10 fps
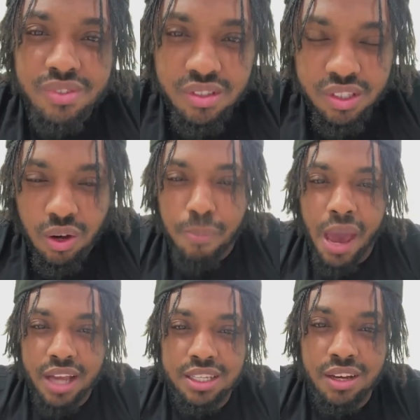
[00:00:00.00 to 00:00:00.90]
So
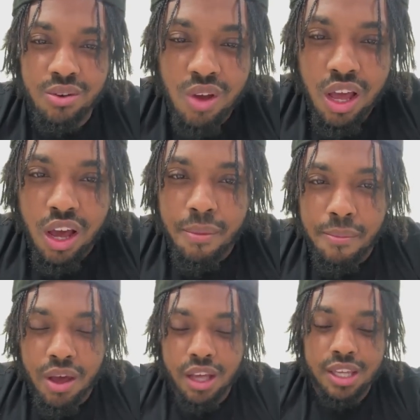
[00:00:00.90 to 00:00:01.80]
back to
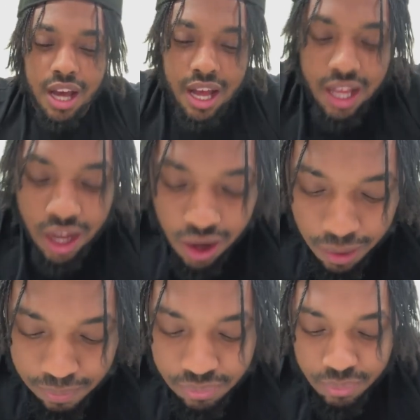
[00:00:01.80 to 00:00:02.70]

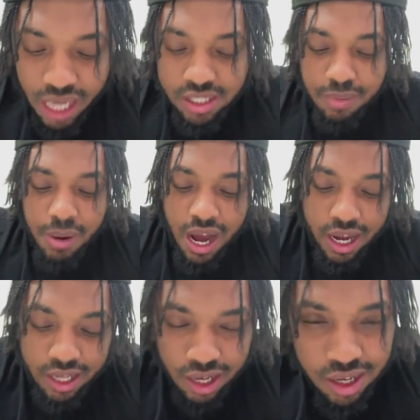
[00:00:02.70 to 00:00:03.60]
um back to the
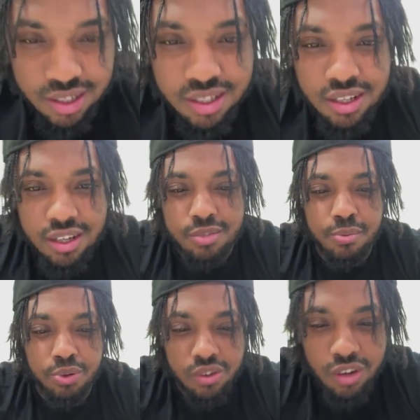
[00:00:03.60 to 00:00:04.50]
podcast. Because I'm
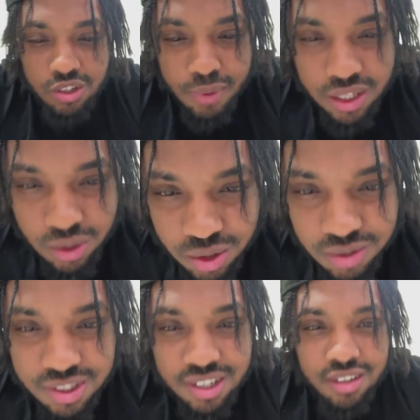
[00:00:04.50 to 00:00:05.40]
going to throw this on my
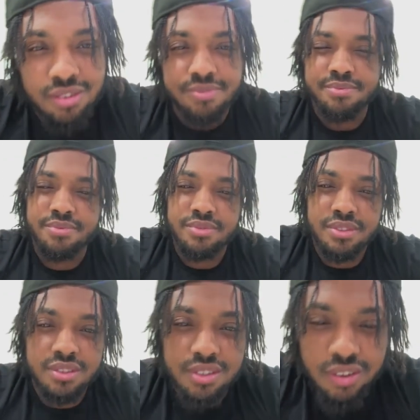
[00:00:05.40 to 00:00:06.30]
YouTube channel.
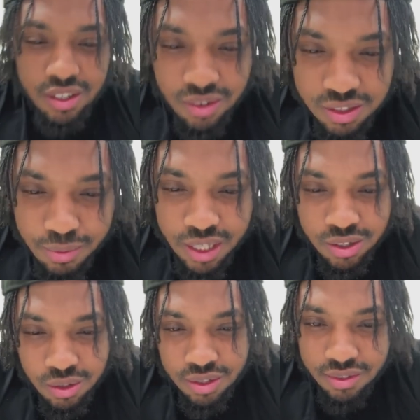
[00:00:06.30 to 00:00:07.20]
I'm going to throw this on my
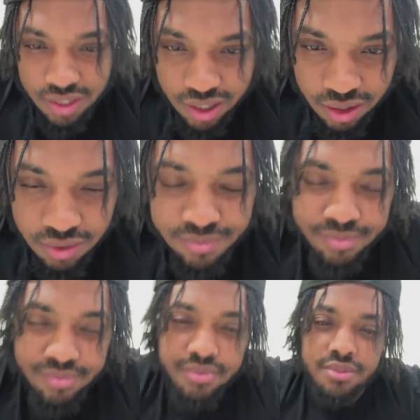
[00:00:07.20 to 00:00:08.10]
YouTube channel.
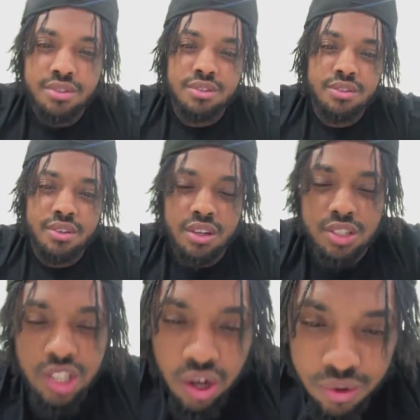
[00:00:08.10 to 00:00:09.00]

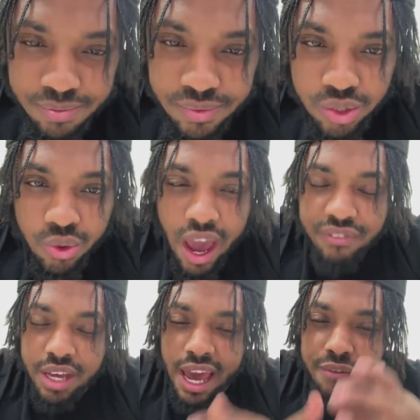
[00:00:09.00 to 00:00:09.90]
So, you have
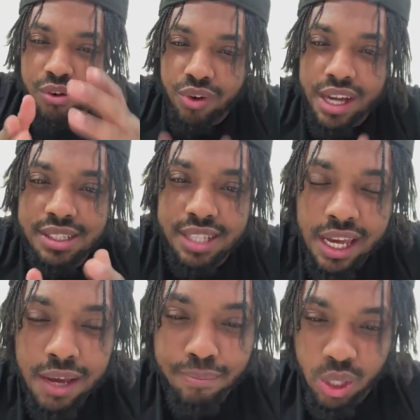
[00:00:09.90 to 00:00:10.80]
to have great
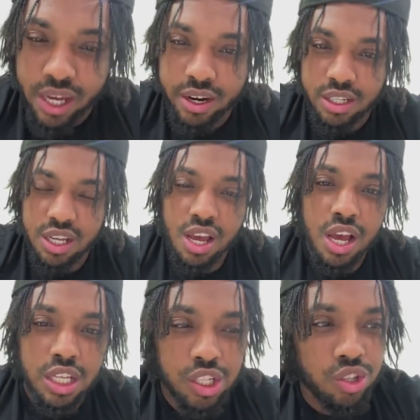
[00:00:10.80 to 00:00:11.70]
team players.
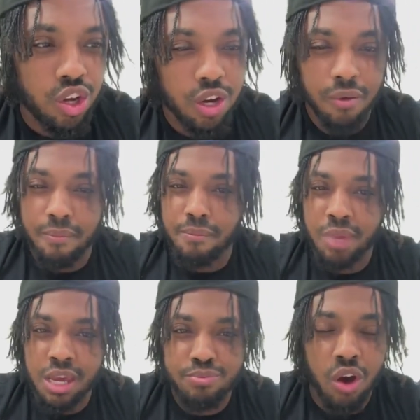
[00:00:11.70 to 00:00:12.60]
So, look,
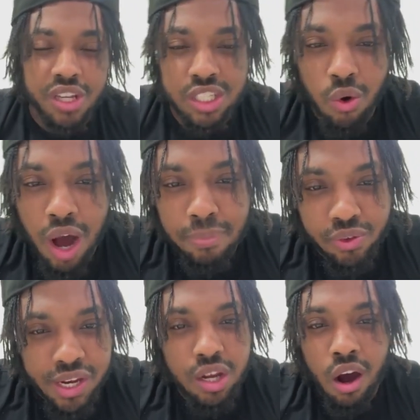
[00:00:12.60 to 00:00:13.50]
Big Bro just go up
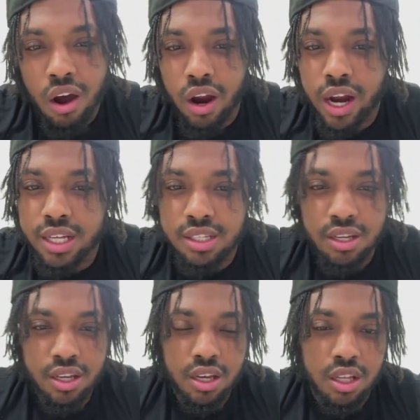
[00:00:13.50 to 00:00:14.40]
three cars.
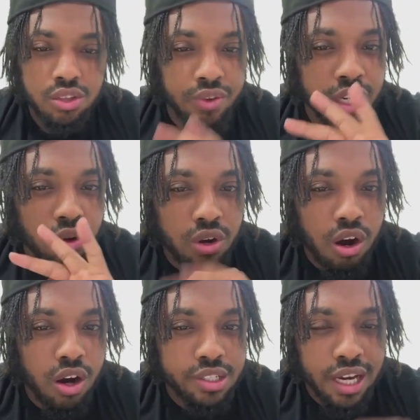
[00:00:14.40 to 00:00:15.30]
Three new
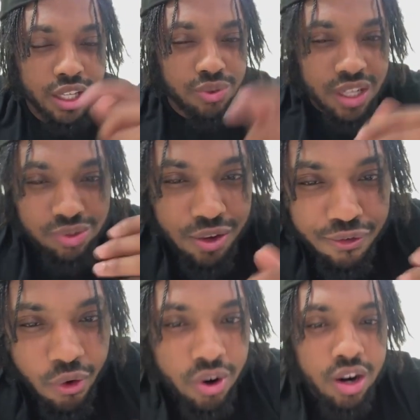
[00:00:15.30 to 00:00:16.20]
cars. You got a
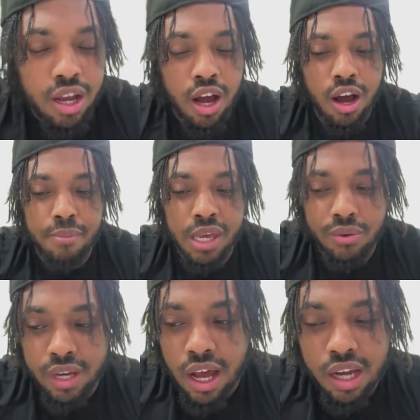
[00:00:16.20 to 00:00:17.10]
2024 um,
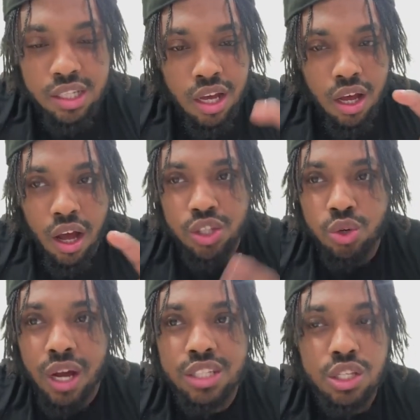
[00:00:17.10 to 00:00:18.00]
Equinox, a
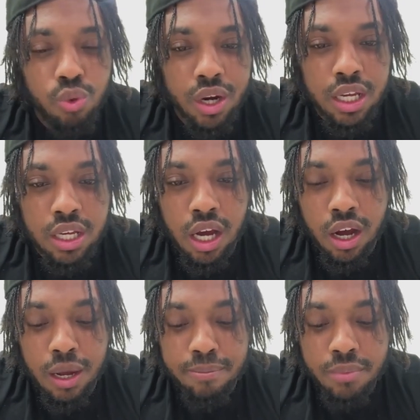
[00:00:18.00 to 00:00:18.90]
2020
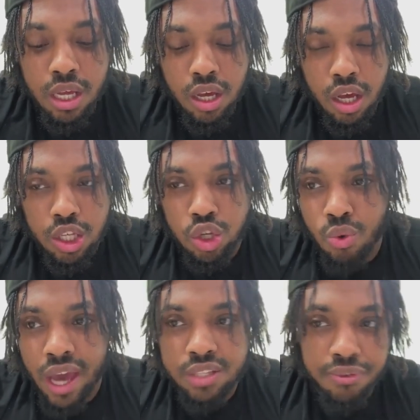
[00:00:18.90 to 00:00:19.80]
um,
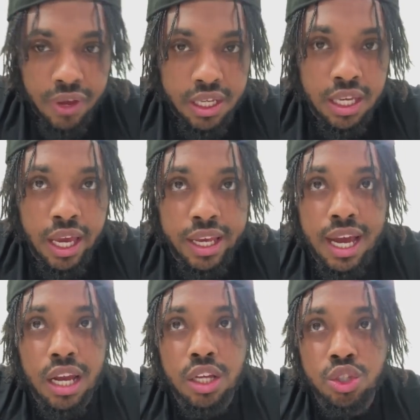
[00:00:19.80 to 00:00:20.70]
QX50, and he
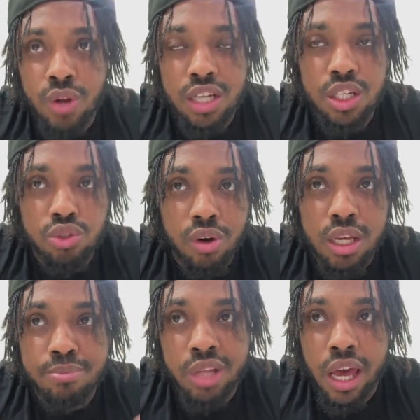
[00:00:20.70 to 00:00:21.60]
got a
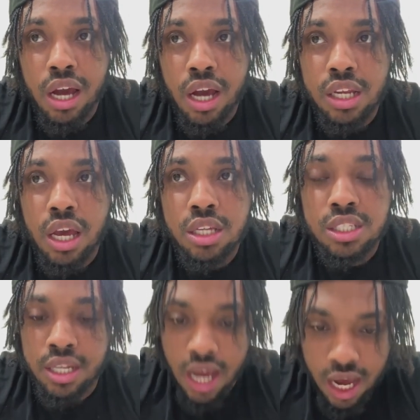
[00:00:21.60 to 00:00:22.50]
2020 Black Hyundai
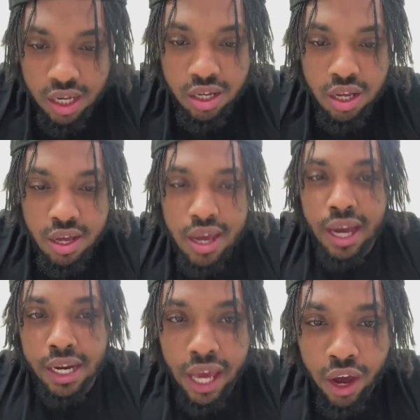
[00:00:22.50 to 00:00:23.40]
Sonata.
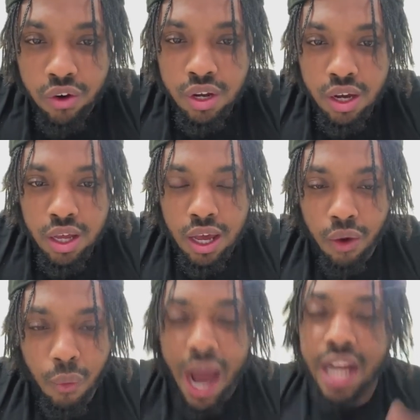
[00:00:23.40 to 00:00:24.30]
Now,
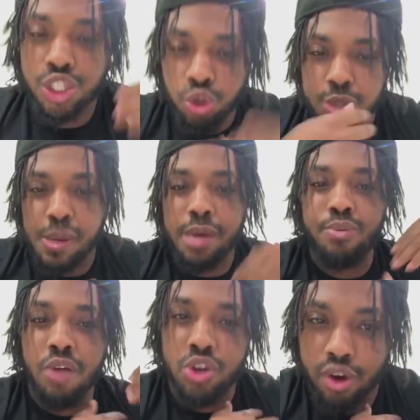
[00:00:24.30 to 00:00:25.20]
I juice Big
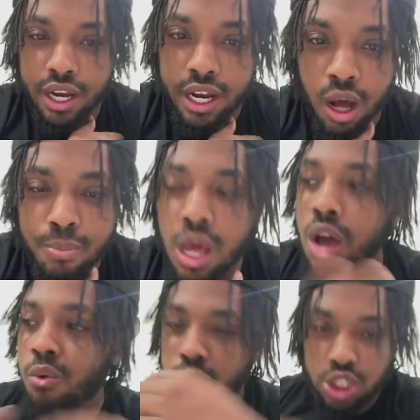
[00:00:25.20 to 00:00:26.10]
Brother credit up.
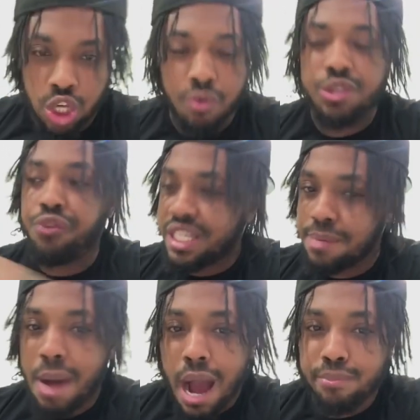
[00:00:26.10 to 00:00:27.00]
Still was fixing
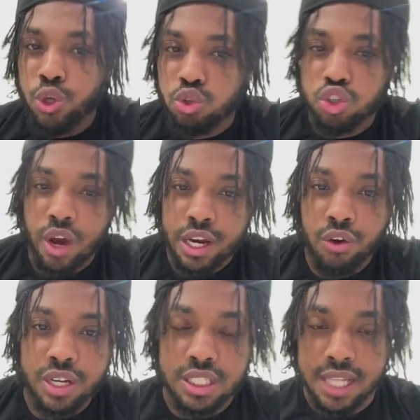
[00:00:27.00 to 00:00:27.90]
Mom Duke's credit
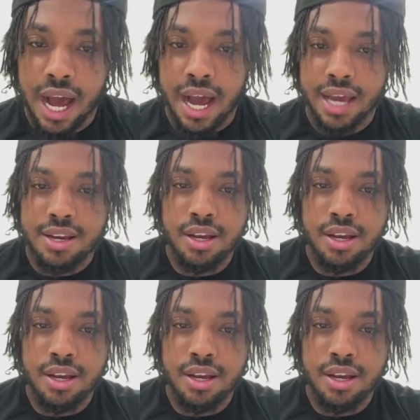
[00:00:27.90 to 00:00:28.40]
on the side.